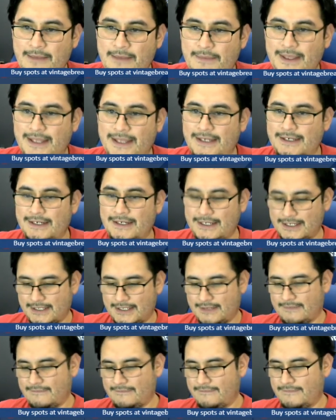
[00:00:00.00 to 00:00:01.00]
and Nick
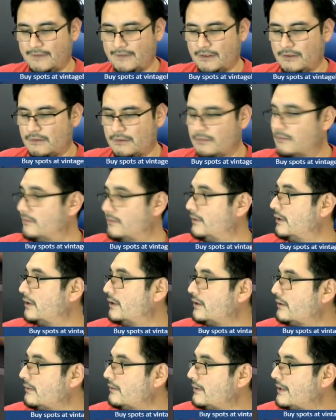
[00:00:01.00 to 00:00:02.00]
Vone.
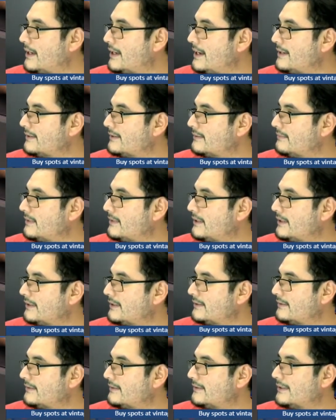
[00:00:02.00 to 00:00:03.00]
You guys made it to
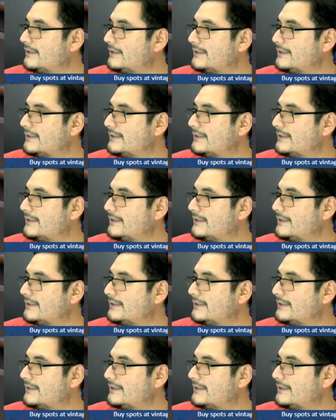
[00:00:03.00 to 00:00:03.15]
the